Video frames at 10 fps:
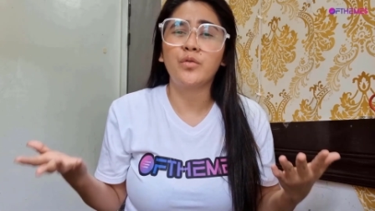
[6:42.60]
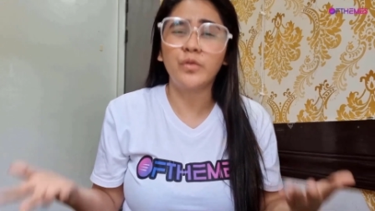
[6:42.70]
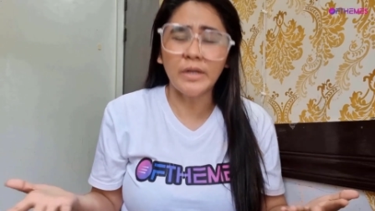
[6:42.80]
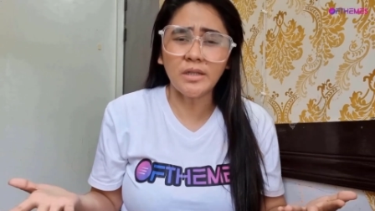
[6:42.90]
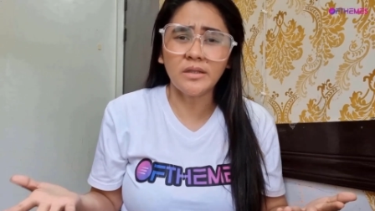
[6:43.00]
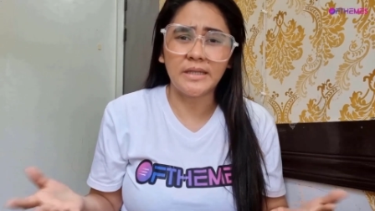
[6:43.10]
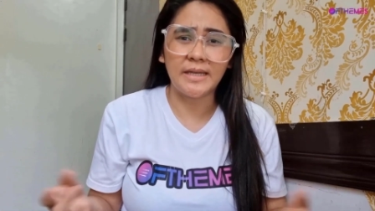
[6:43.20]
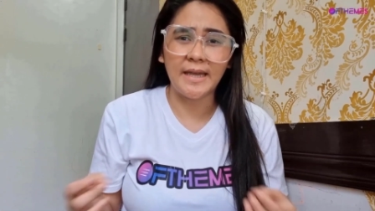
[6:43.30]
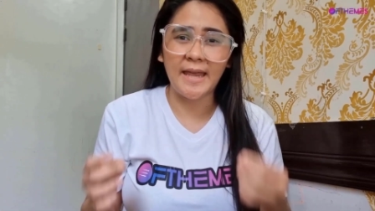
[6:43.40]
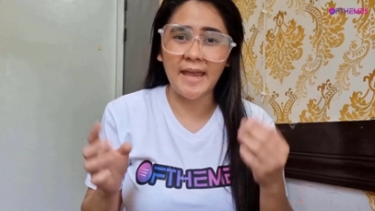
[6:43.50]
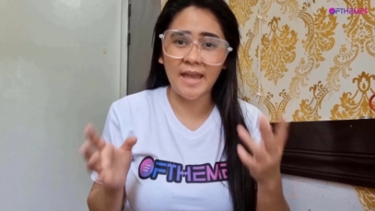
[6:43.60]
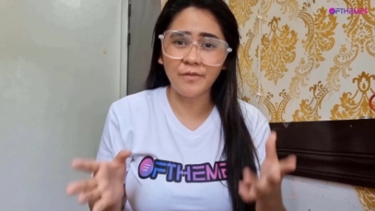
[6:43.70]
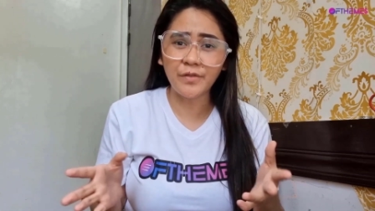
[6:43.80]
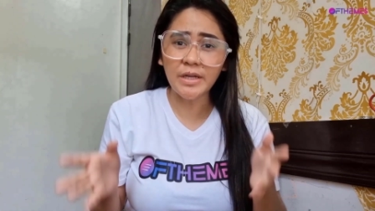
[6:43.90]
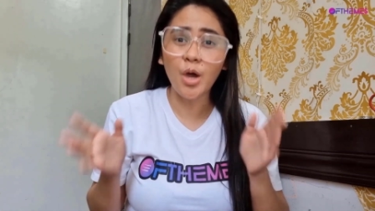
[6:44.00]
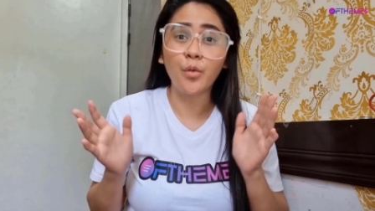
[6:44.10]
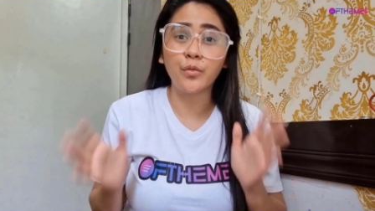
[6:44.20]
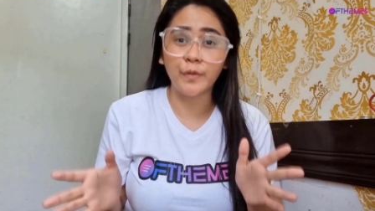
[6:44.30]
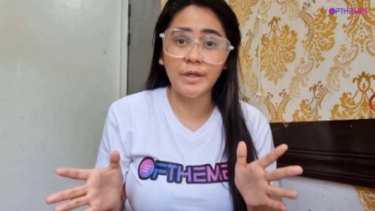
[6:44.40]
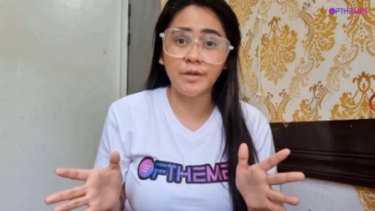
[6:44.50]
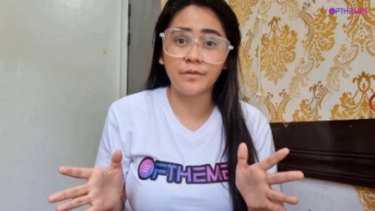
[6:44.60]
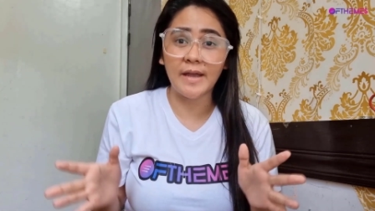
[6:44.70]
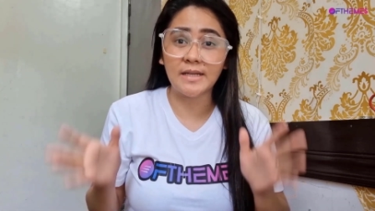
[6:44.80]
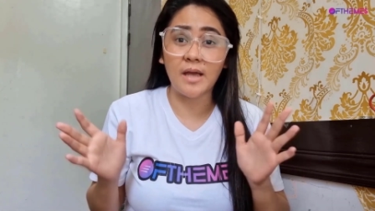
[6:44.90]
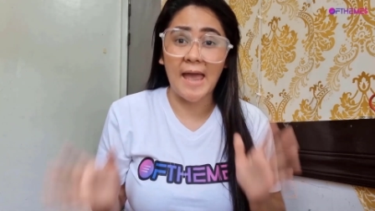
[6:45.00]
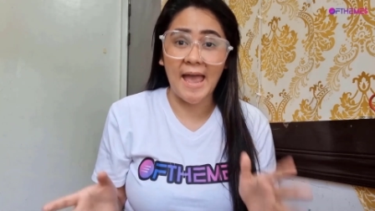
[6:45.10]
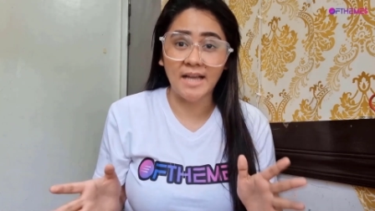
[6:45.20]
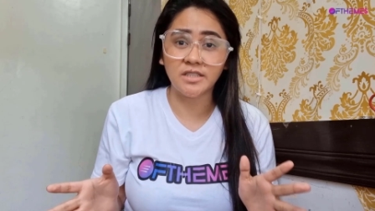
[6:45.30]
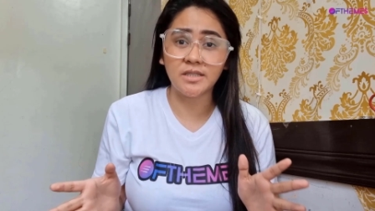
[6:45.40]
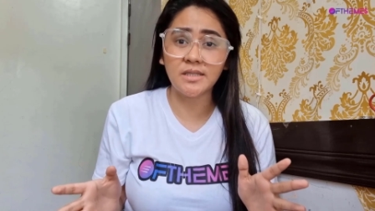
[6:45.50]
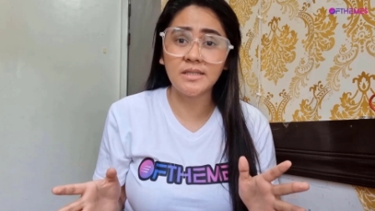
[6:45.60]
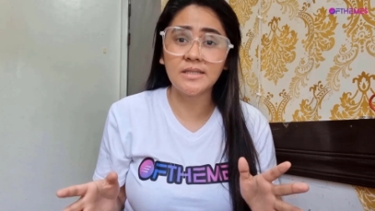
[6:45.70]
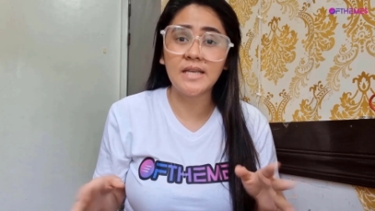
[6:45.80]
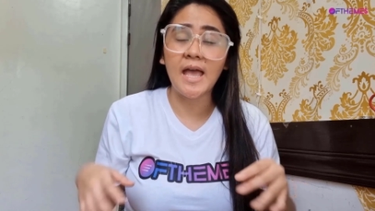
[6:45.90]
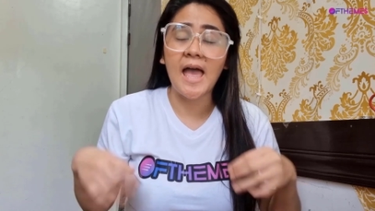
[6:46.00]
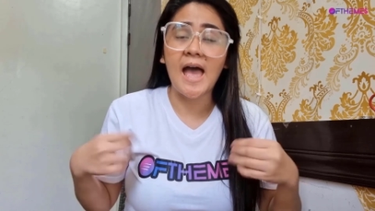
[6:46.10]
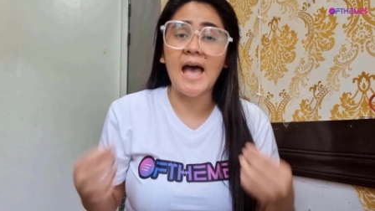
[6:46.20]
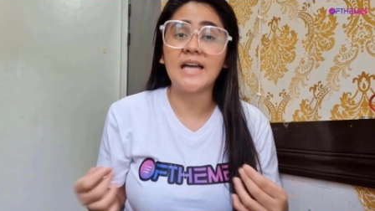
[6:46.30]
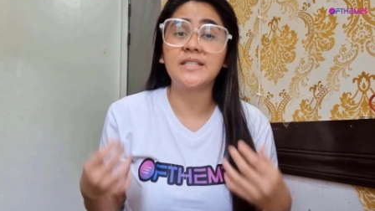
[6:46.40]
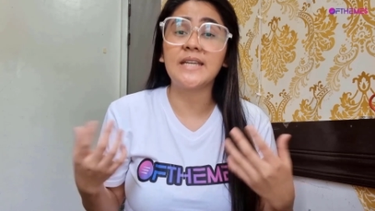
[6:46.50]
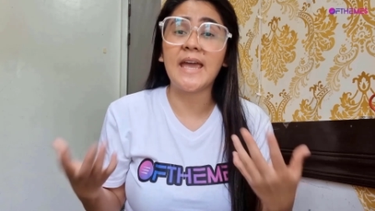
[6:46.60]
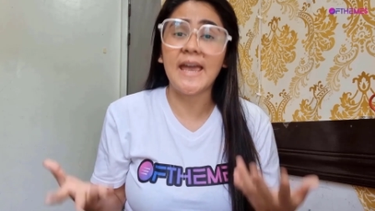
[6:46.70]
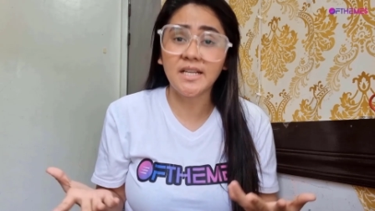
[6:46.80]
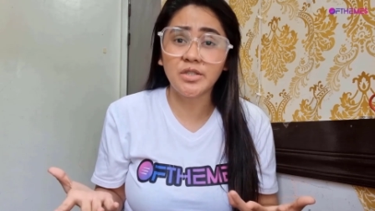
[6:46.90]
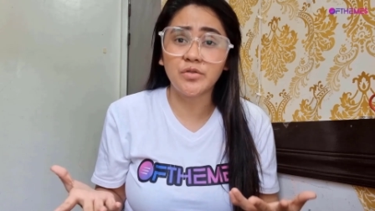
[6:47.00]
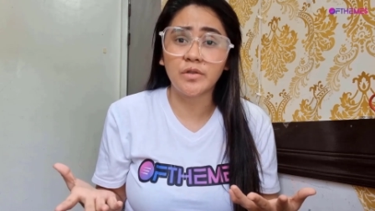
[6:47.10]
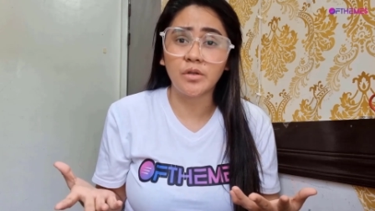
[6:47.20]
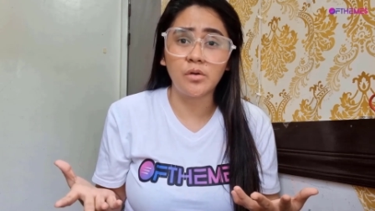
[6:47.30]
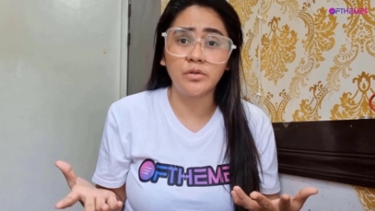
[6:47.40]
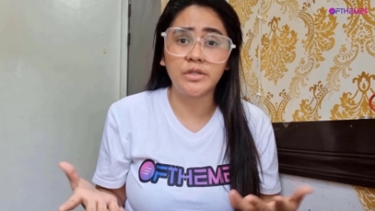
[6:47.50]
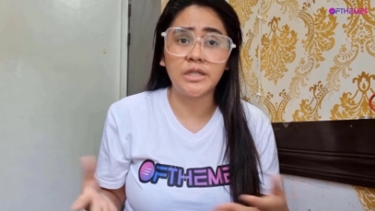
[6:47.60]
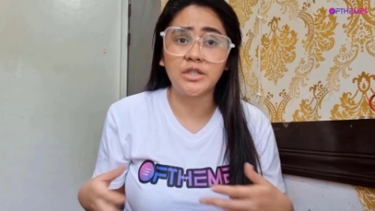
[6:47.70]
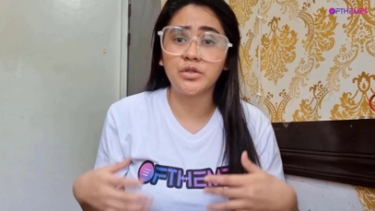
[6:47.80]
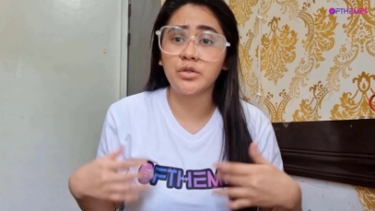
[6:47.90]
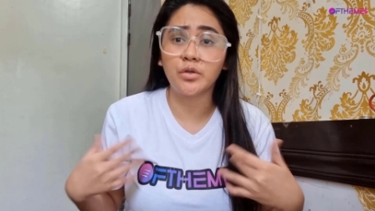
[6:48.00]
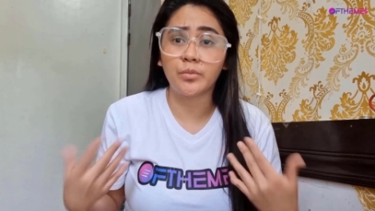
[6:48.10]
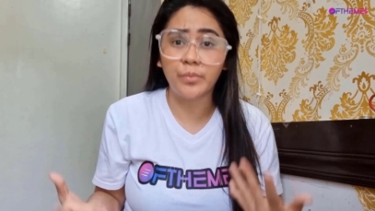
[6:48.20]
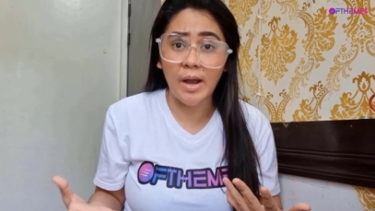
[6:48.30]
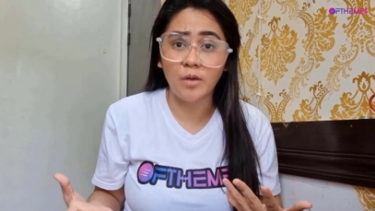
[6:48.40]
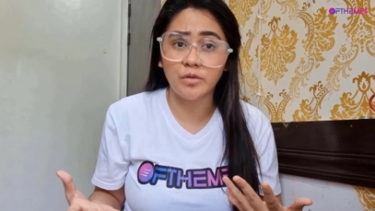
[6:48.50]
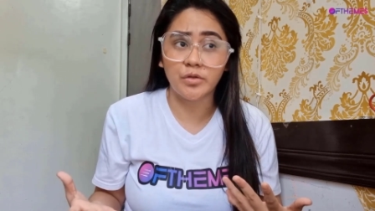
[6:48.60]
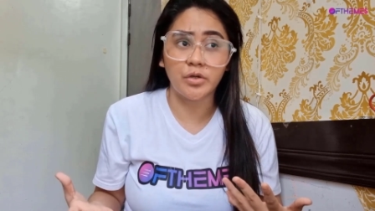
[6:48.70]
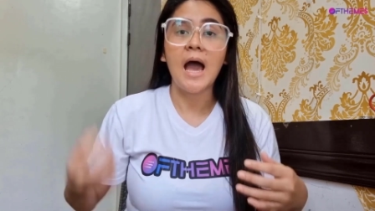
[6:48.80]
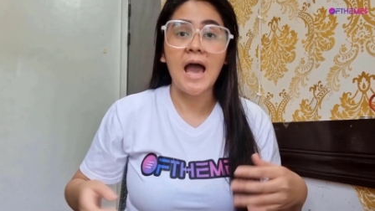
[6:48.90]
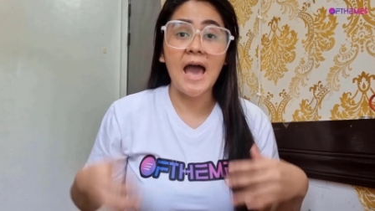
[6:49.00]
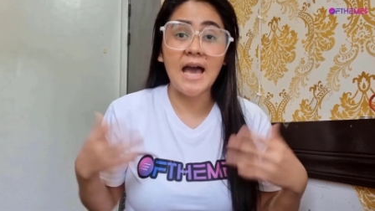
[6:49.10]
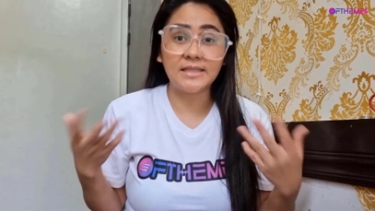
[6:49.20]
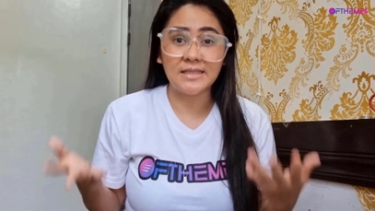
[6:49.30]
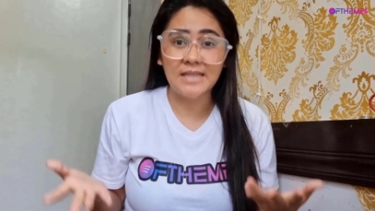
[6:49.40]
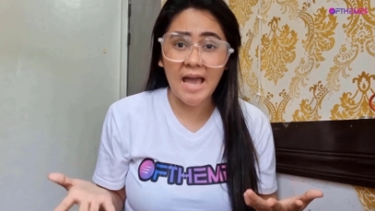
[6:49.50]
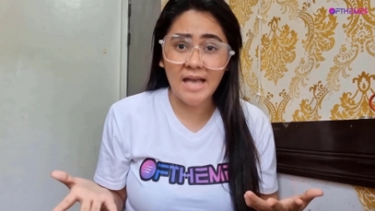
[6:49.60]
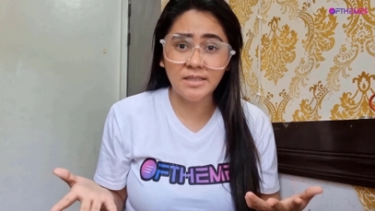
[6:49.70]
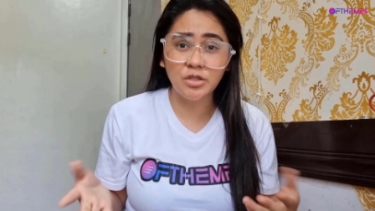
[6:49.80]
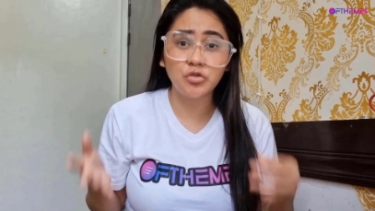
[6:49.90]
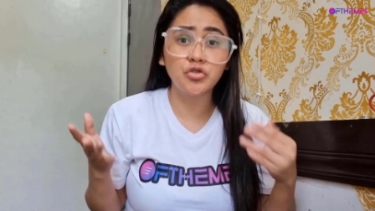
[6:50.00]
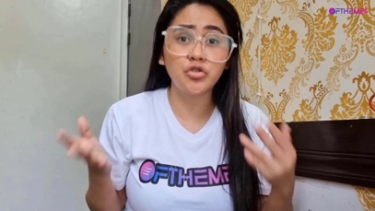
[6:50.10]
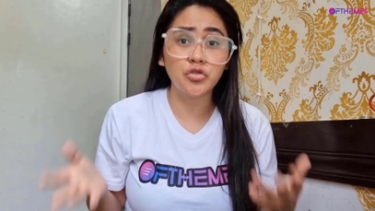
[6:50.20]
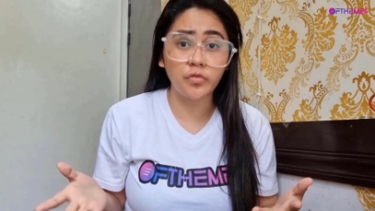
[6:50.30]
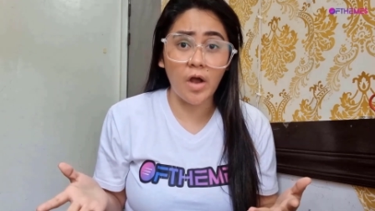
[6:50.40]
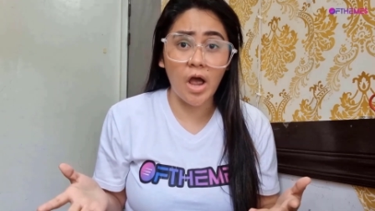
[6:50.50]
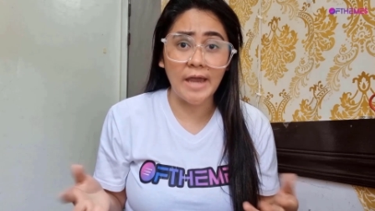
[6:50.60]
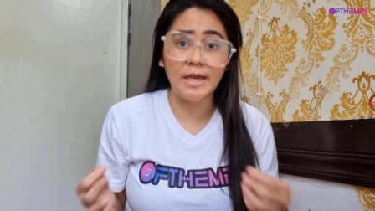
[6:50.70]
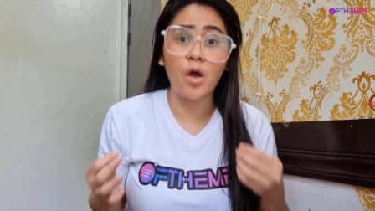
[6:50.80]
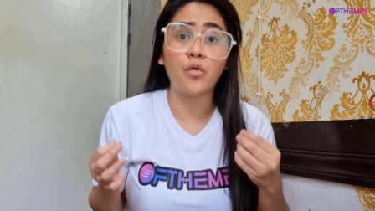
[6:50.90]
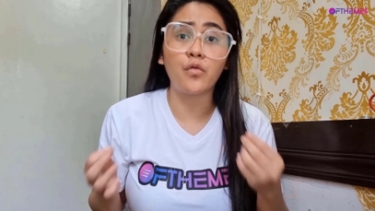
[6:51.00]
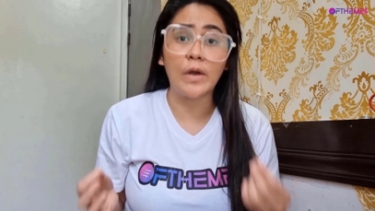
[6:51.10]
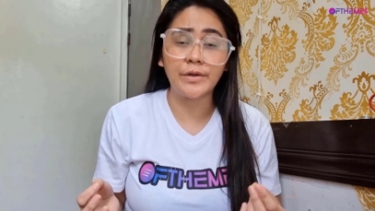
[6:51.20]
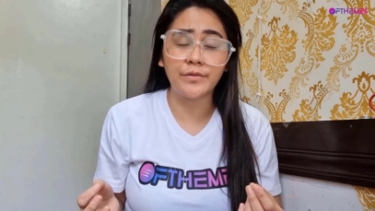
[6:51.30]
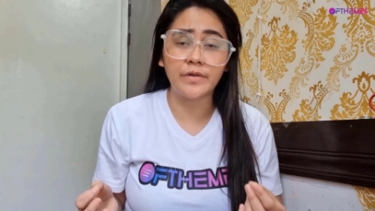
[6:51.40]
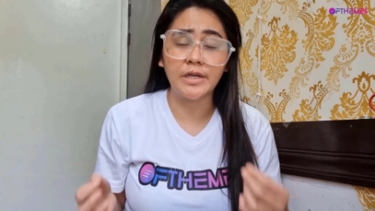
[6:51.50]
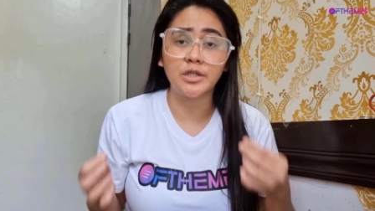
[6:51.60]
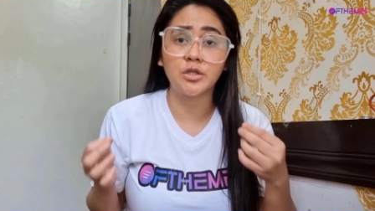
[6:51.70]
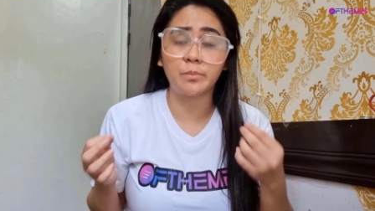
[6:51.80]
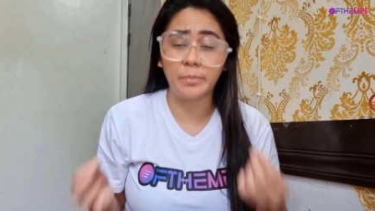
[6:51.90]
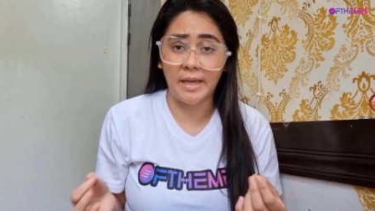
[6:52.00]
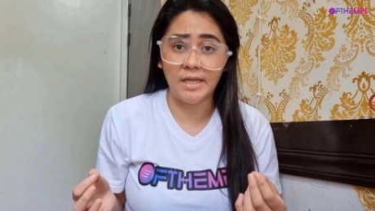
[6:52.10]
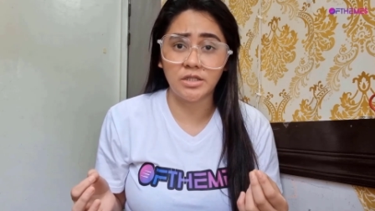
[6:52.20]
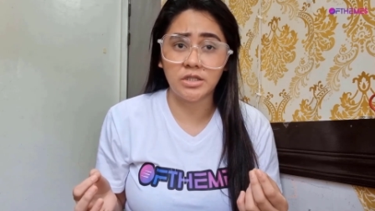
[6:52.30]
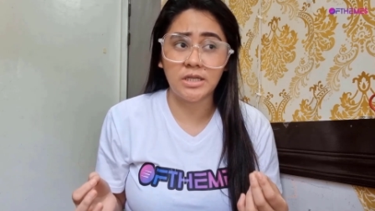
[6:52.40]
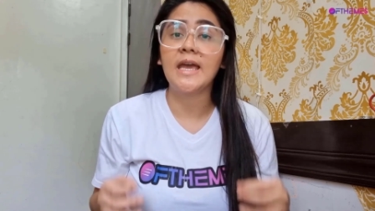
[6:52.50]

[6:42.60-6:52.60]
really, every redirect actions add extra loads into your browser, as it has to try rendering the page.